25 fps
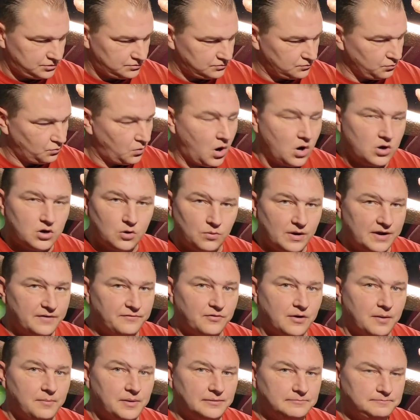Walk away
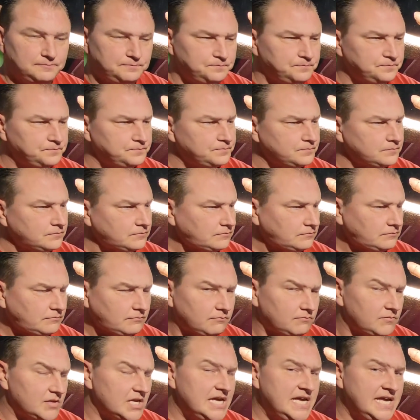from it.
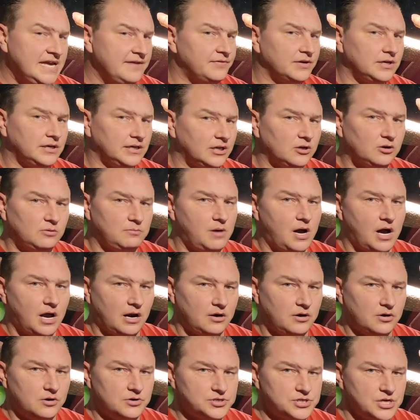Even little
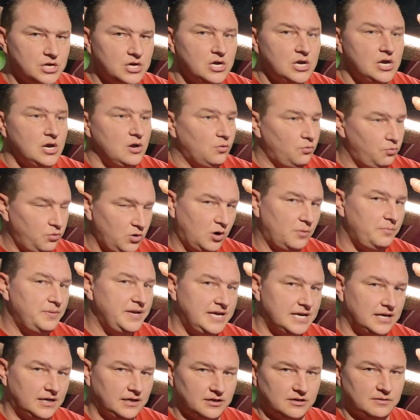monitors will
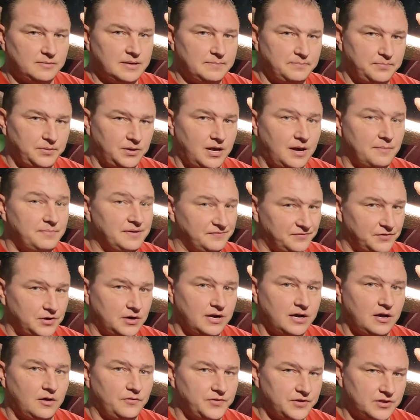be a little bit plump. If they're
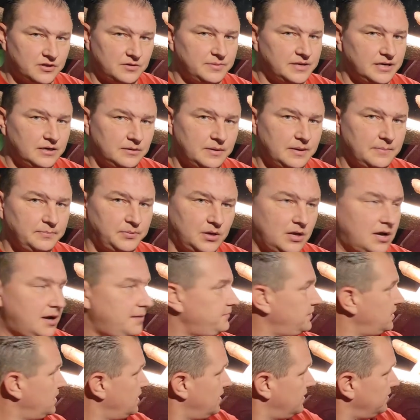healthy, they'll be a little bit plump.